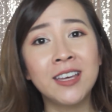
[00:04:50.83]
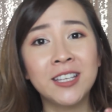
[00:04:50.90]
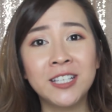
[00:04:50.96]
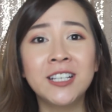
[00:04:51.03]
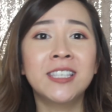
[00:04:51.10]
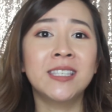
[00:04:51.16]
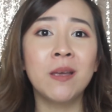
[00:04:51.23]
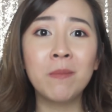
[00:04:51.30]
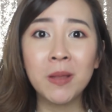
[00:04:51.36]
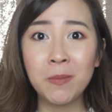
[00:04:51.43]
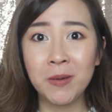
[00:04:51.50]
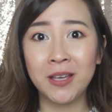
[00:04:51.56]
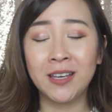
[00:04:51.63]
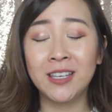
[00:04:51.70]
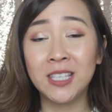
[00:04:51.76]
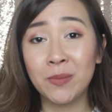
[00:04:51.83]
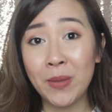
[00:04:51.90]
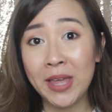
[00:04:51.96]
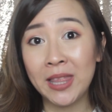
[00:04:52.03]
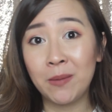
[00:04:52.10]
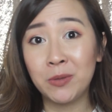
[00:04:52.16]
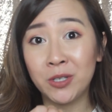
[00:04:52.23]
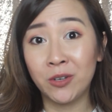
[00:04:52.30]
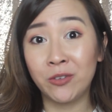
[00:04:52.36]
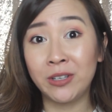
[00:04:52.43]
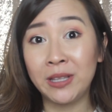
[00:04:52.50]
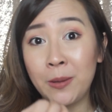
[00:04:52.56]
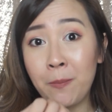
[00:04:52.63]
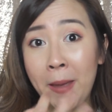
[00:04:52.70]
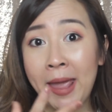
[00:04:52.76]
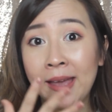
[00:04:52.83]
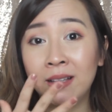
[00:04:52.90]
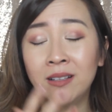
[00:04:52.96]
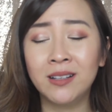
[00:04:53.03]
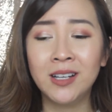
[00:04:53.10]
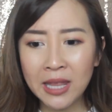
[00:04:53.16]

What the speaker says: Just simply because my lips are really pale.